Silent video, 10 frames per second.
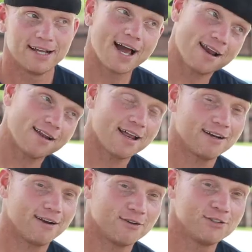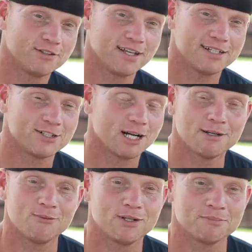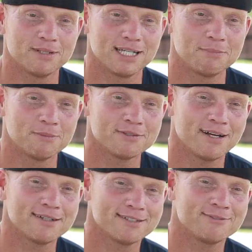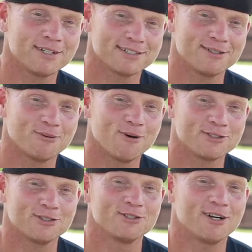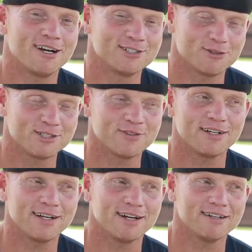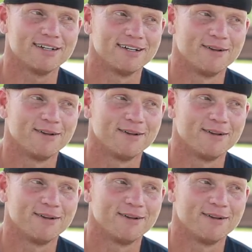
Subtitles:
had I not ever took that job, I wouldn't be in people's houses fixing their washer and dryer. So it's funny how